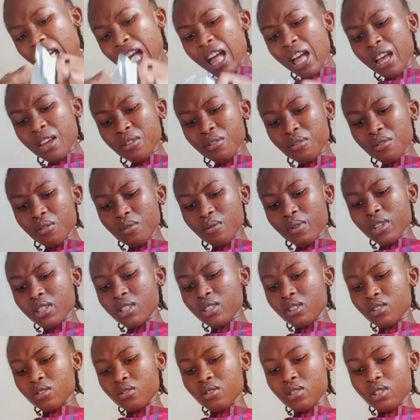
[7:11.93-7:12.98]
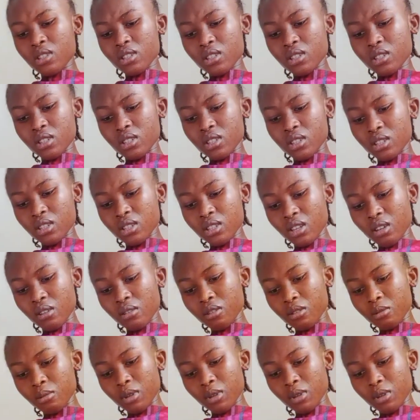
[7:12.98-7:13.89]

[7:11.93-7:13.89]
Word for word: I don't know this is as easy this house,